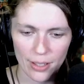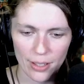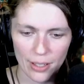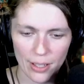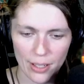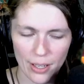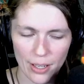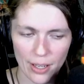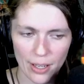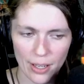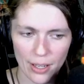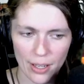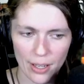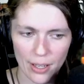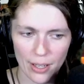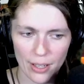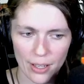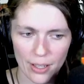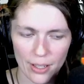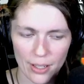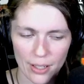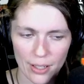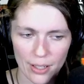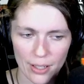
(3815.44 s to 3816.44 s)
I
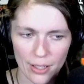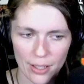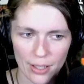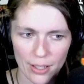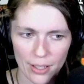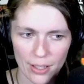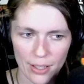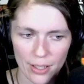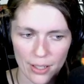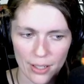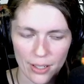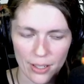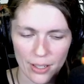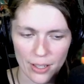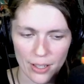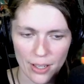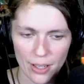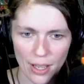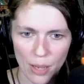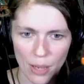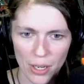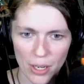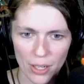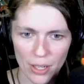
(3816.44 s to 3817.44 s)

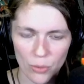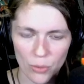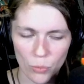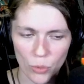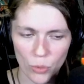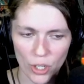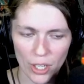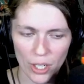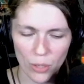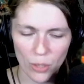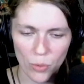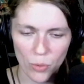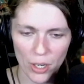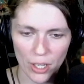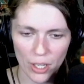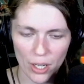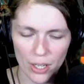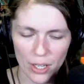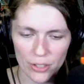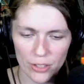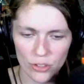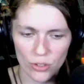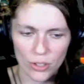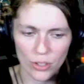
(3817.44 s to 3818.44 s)
mean, we're gonna want a
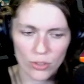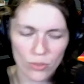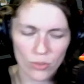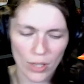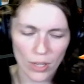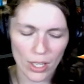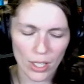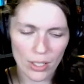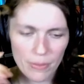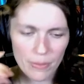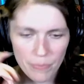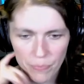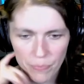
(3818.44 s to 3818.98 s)
construct, right?